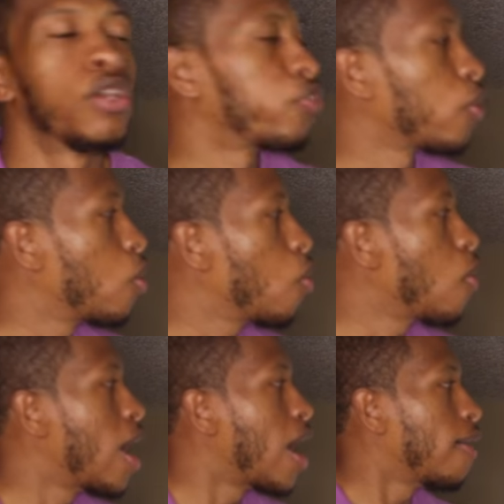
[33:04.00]
So
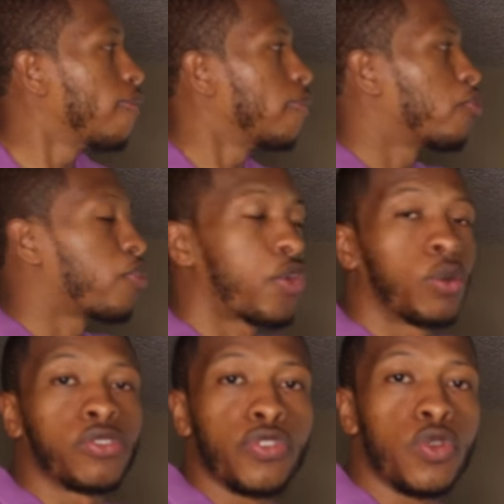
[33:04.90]
for
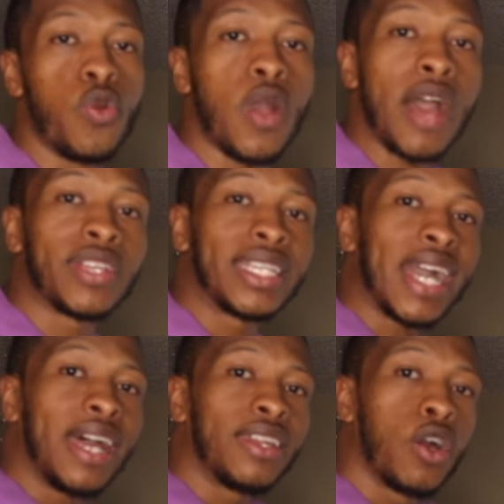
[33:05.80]
those of you who haven't
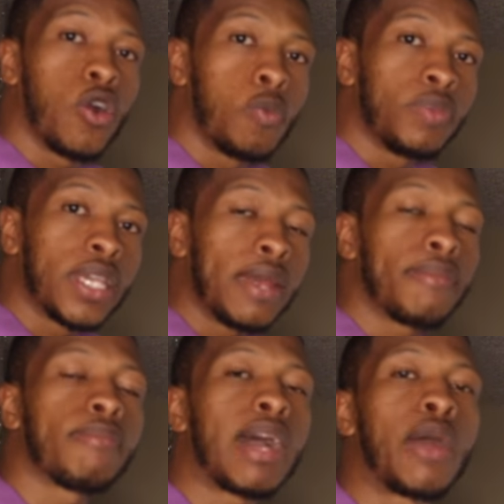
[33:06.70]
gotten a home yet,
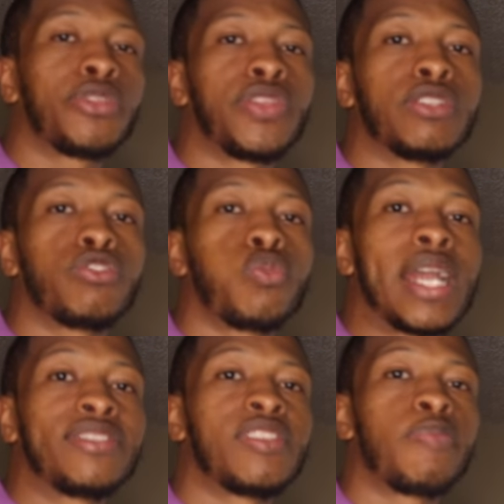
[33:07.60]
I would think
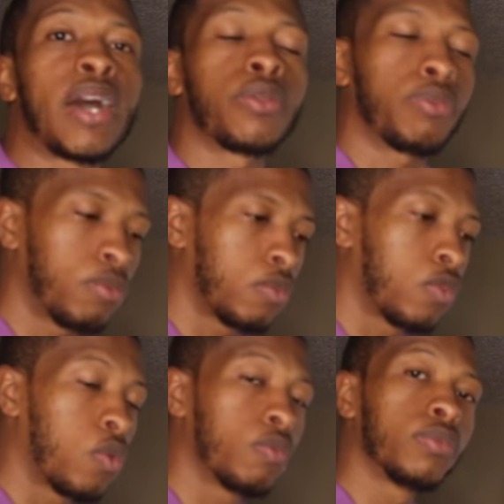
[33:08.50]
twice about
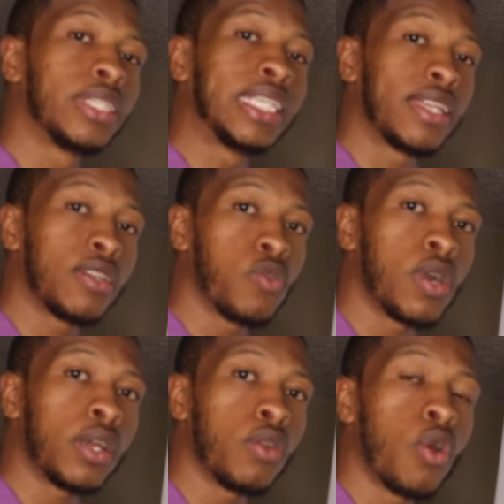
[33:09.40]
getting
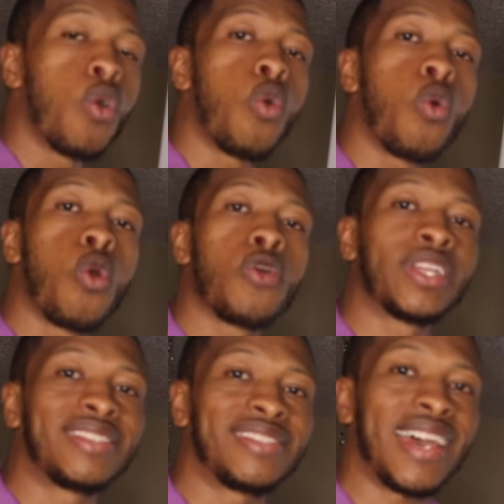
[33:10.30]
one or the
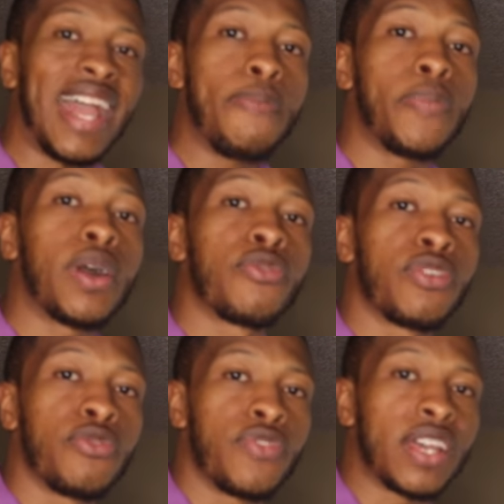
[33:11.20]
type of
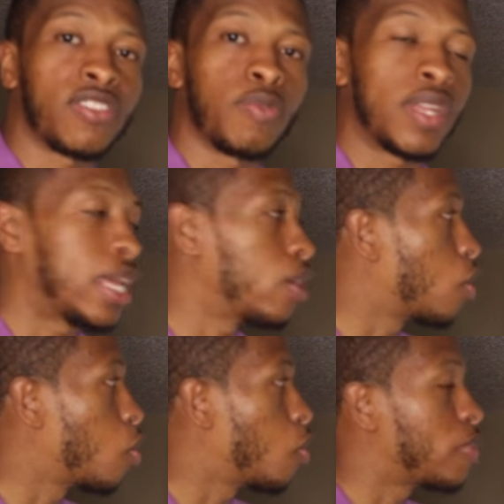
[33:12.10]
investment in a
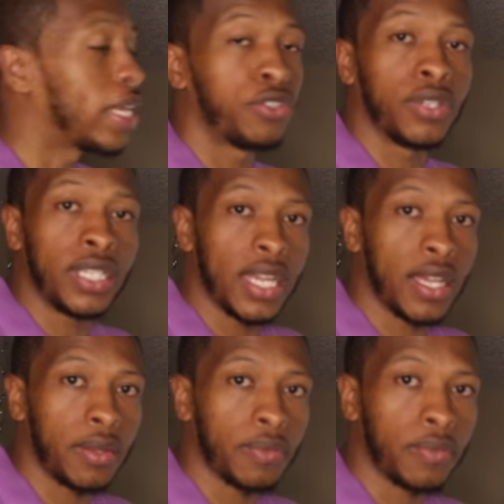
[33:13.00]
home that you're getting.
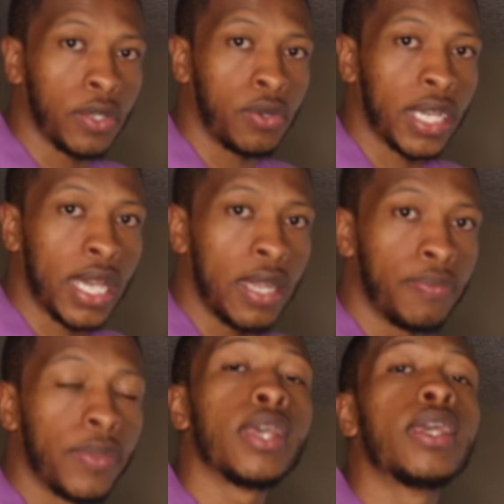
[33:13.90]
Okay?
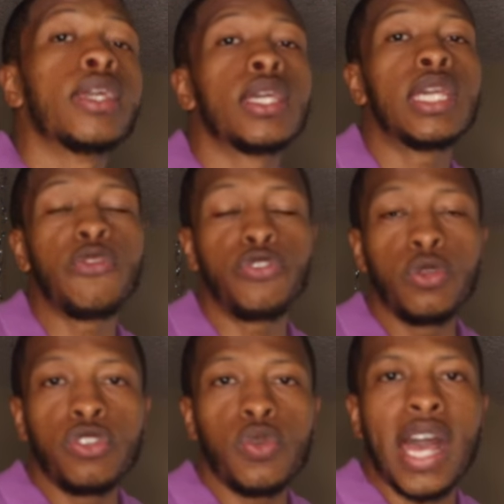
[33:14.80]
If you
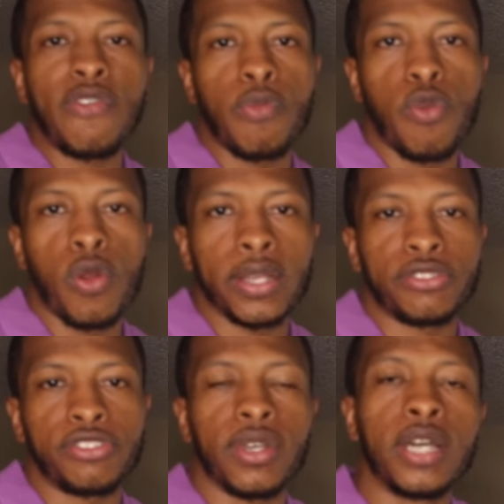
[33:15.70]
do have a
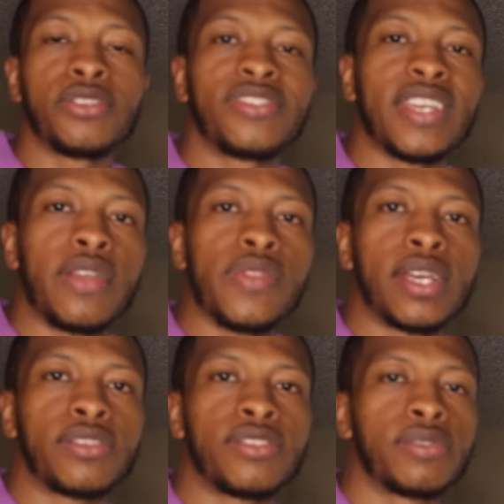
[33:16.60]
mortgage, understand
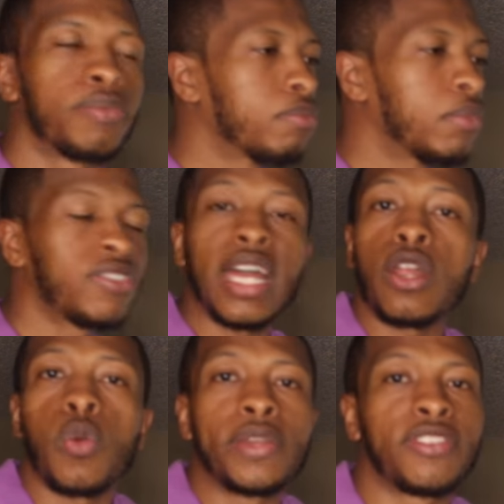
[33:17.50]
this. It's not
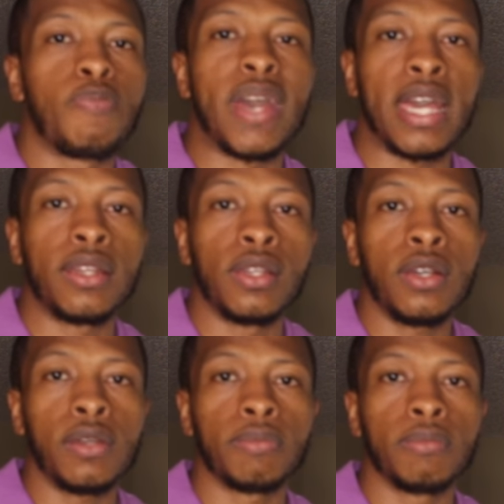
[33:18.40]
always a bad look.